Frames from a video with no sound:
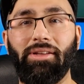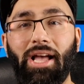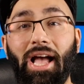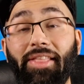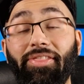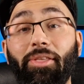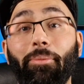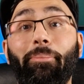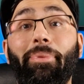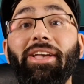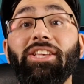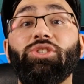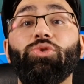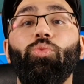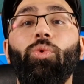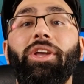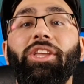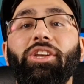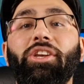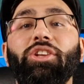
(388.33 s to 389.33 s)
And the best
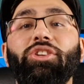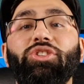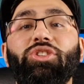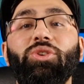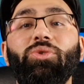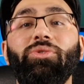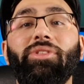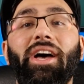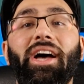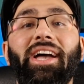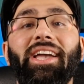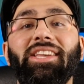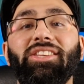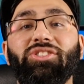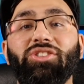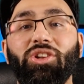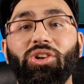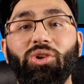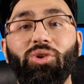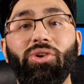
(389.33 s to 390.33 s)
way you can do that is
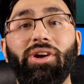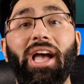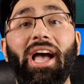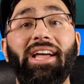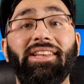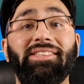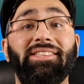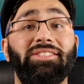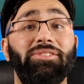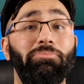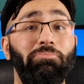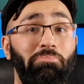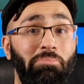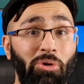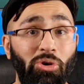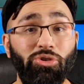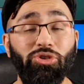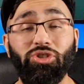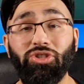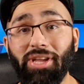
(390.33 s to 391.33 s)
to look at as
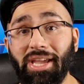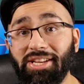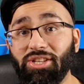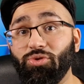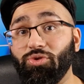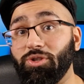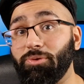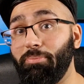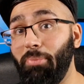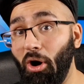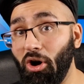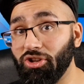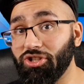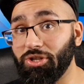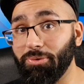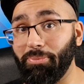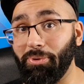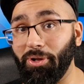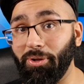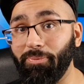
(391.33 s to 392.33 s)
much data as
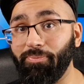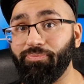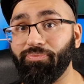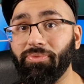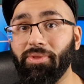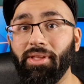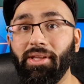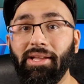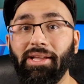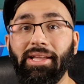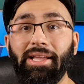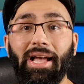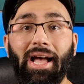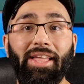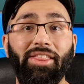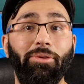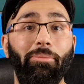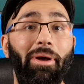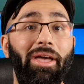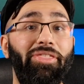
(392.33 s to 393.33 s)
possible. And
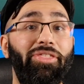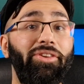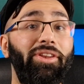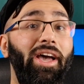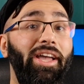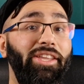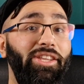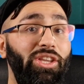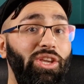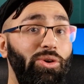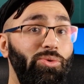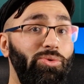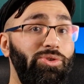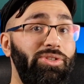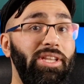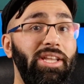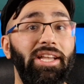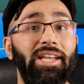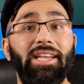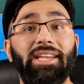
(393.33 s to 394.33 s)
the method I use
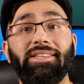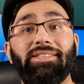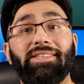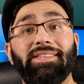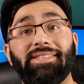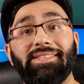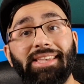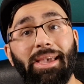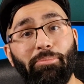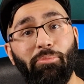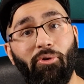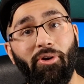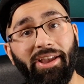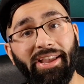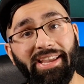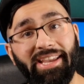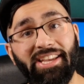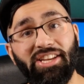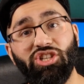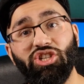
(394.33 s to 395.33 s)
is to separate
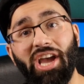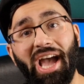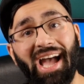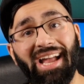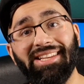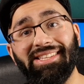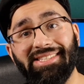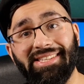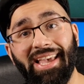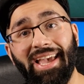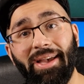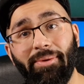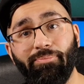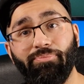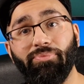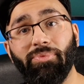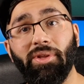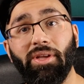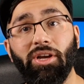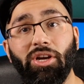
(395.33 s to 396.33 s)
each ad set,
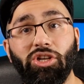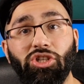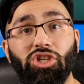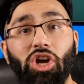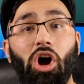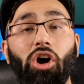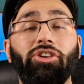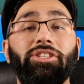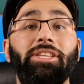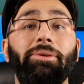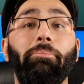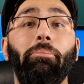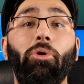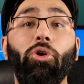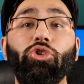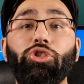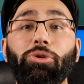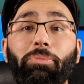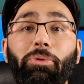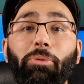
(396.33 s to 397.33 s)
targeting
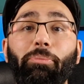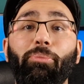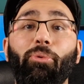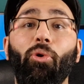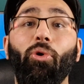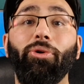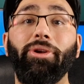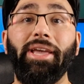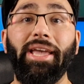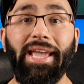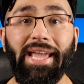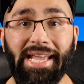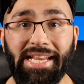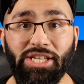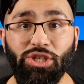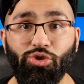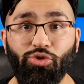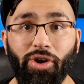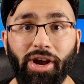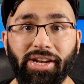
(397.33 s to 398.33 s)
multiple broad
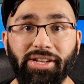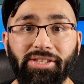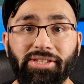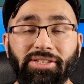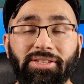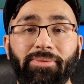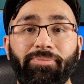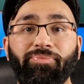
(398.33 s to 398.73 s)
interests.